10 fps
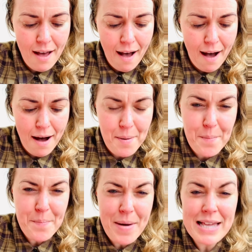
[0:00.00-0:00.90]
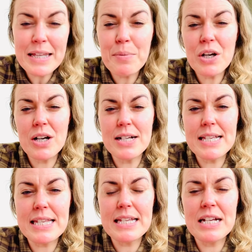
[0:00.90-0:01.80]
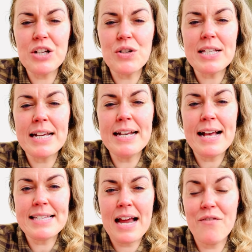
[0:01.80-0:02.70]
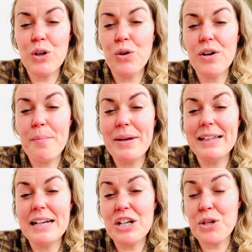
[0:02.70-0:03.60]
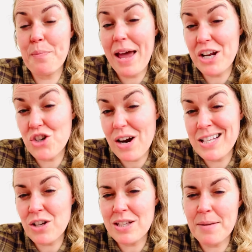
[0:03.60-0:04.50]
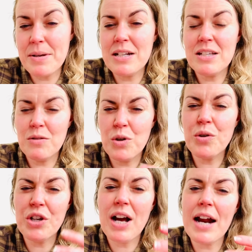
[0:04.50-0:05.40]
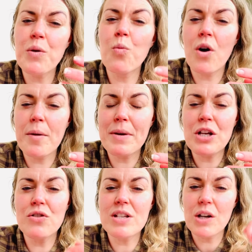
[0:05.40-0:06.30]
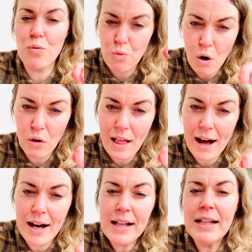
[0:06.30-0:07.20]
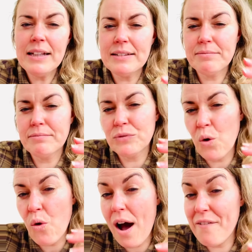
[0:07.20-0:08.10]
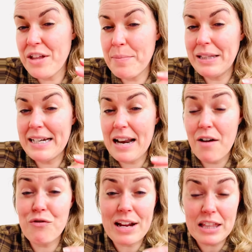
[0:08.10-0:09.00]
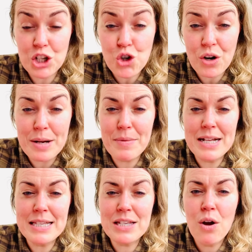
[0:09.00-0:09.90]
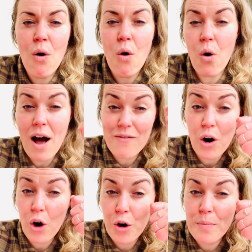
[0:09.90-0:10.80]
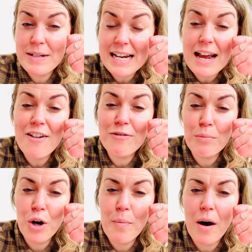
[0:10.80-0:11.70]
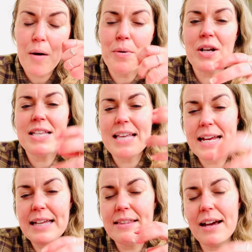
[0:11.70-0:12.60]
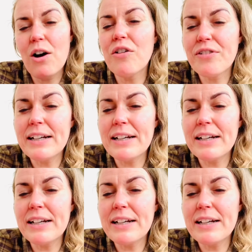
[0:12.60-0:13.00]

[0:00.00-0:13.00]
mainly because your skin has to have a good ability to penetrate. So you kind of want to be using a roller, or have the ability to have regular treatments, or have a home DF mobile, because they often